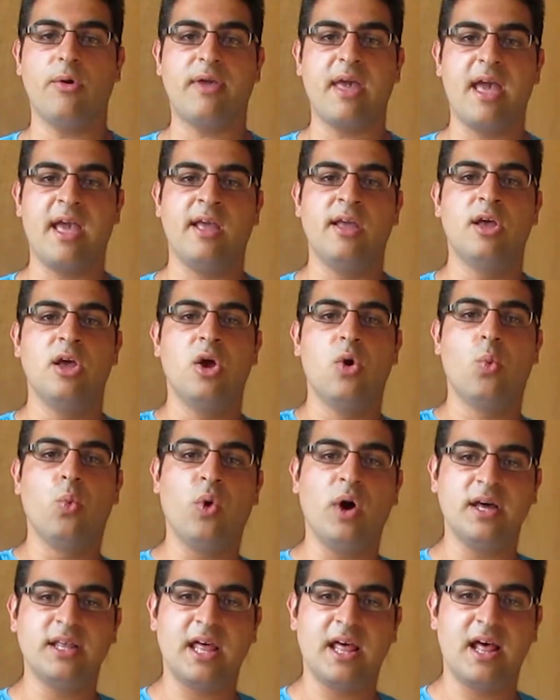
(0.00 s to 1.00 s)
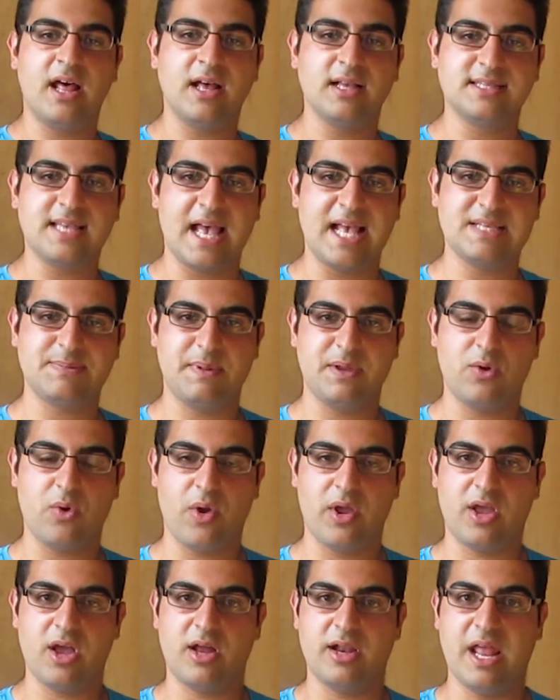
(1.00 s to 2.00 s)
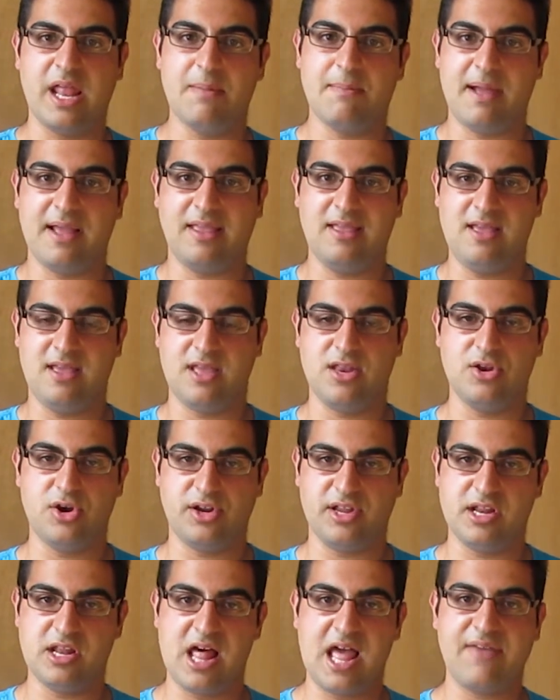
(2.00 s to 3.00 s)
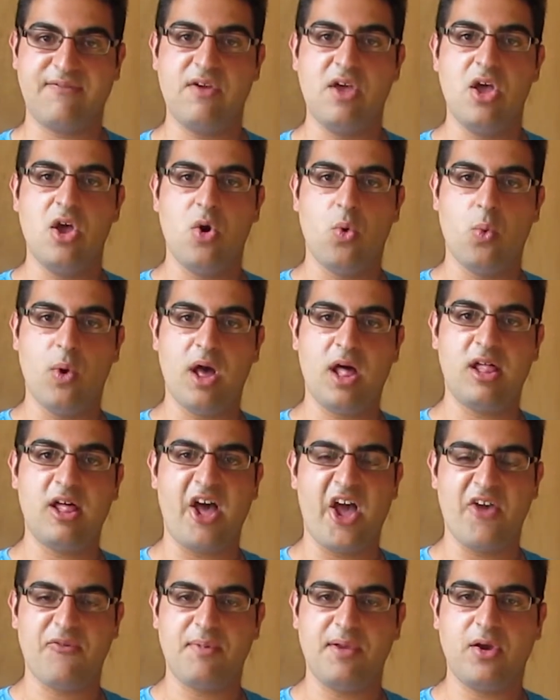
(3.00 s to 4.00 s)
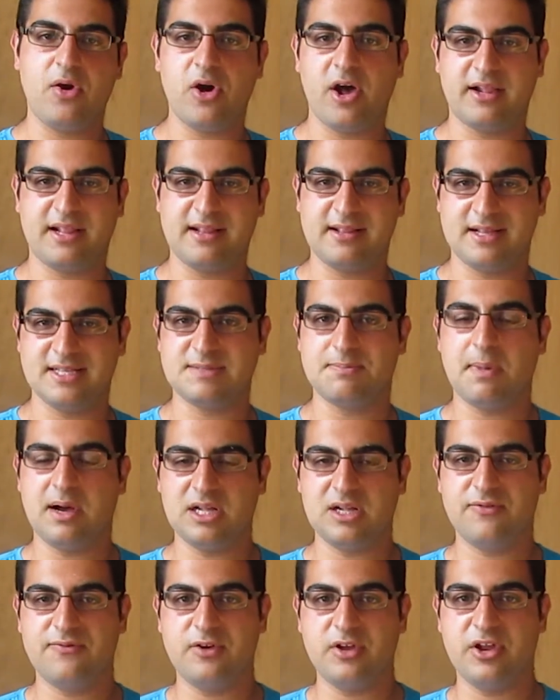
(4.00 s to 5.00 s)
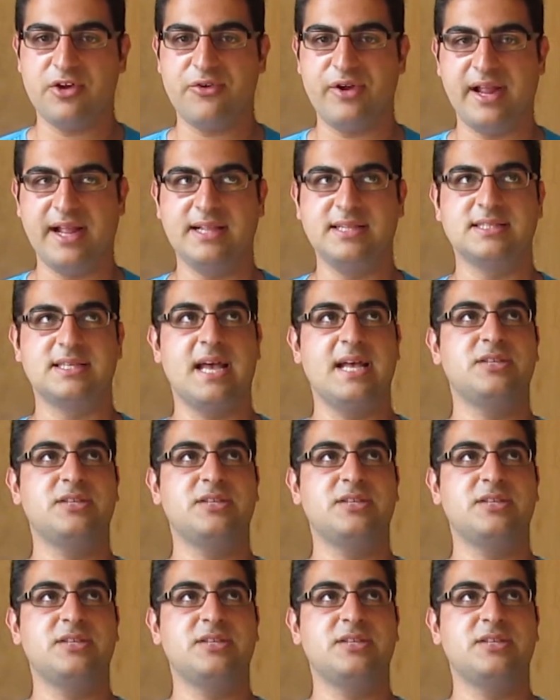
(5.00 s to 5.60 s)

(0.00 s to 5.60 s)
Okay, what else has been going on in my geeky nerdy life? Well, I've been collecting this model figurines.